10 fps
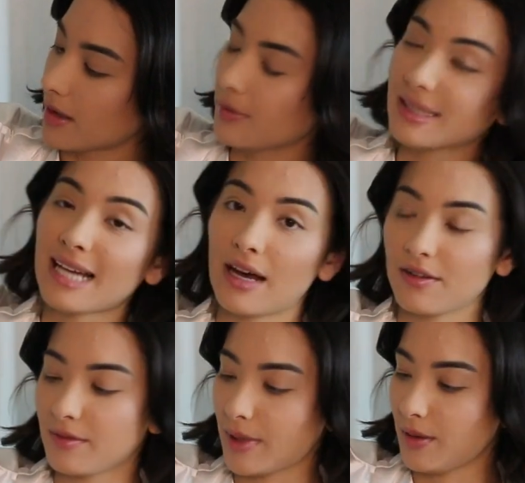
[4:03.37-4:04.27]
up, it's out
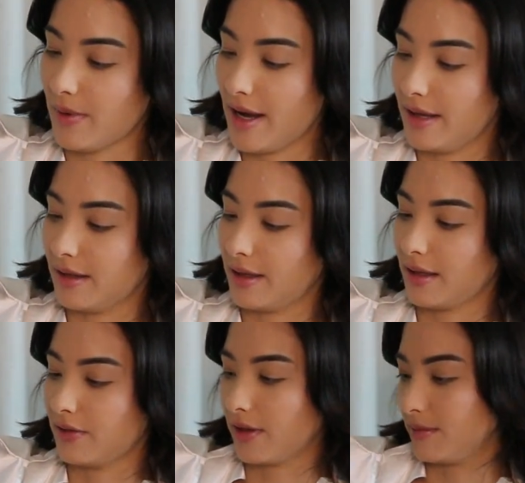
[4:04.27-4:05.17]
of my way, like
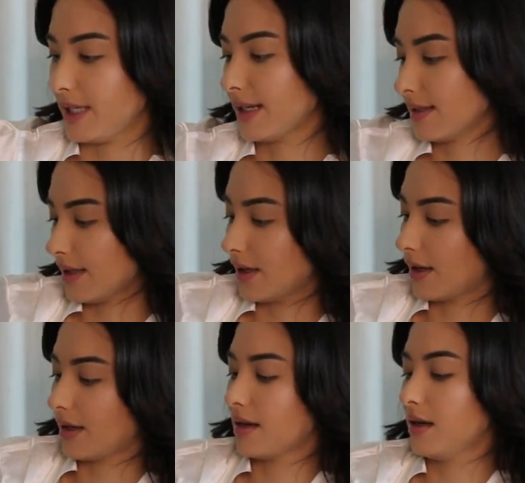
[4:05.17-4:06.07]
if I'm texting